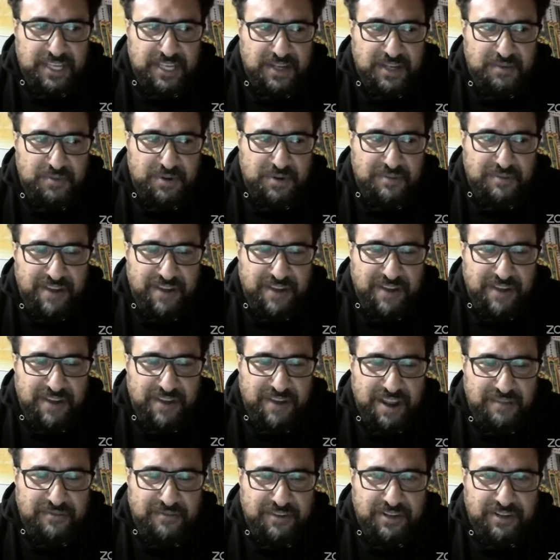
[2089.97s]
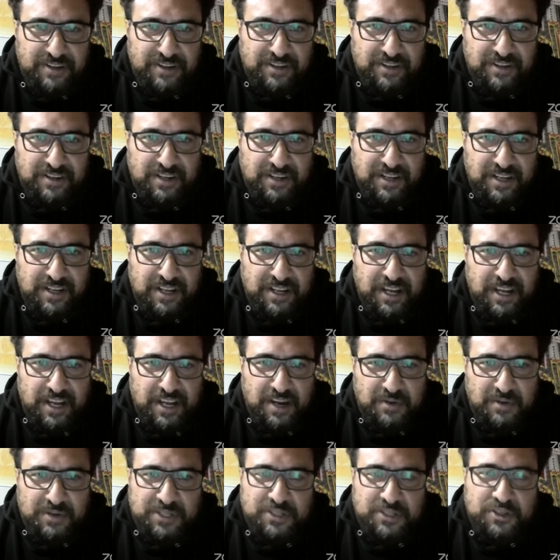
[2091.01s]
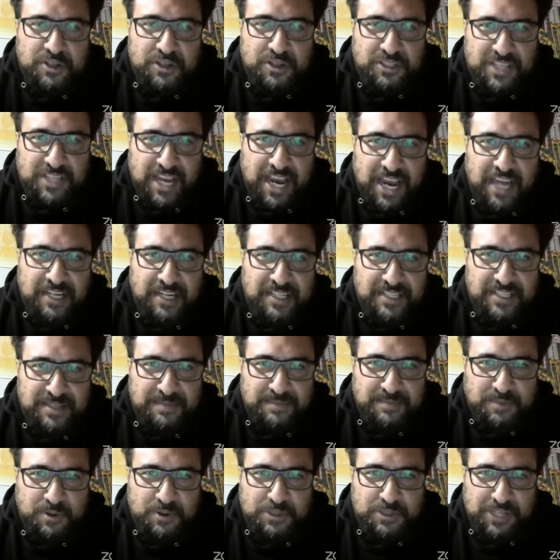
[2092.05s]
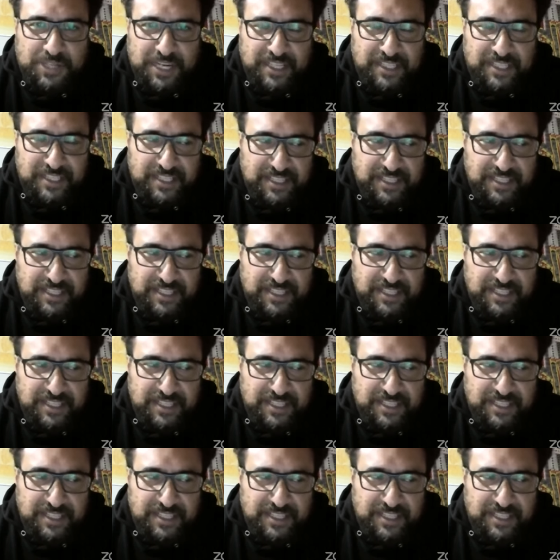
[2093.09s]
revival research art project.